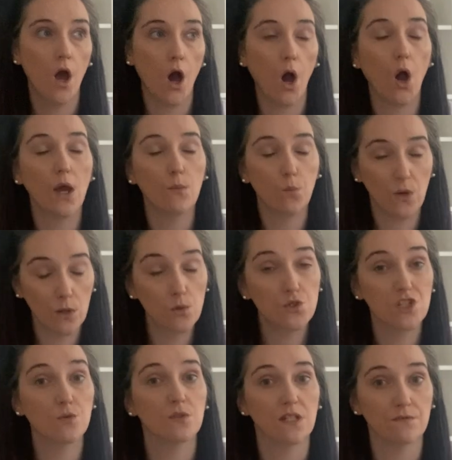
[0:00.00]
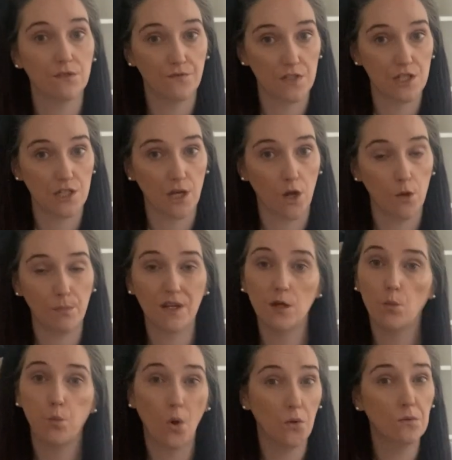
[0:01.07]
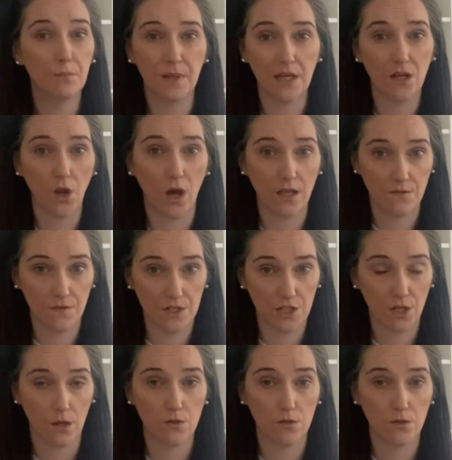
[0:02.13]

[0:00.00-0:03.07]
I will do another video, but it won't be a live video.